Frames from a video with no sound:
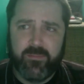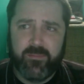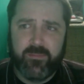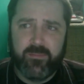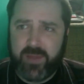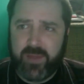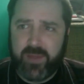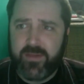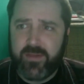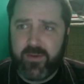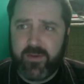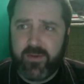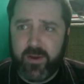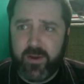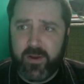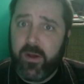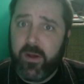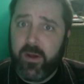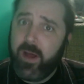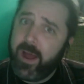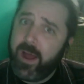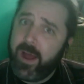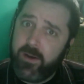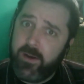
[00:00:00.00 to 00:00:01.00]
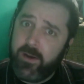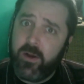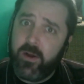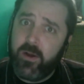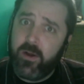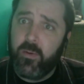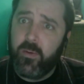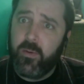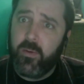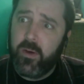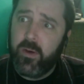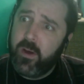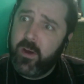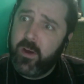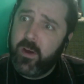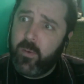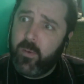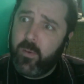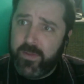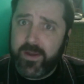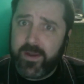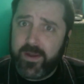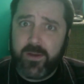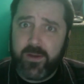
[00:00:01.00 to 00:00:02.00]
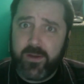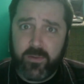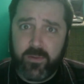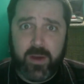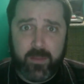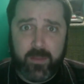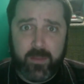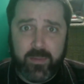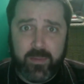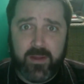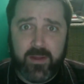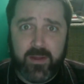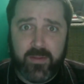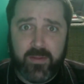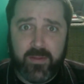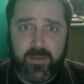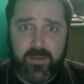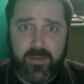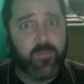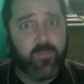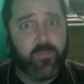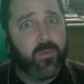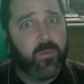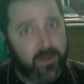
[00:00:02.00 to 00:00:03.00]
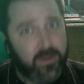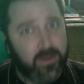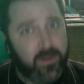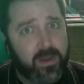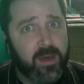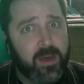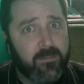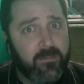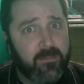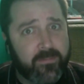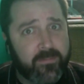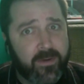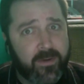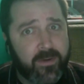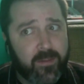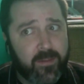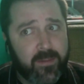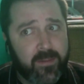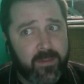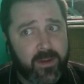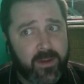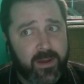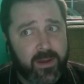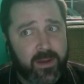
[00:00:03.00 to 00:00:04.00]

That's great. Well, I don't know what they do with puppies where you come from,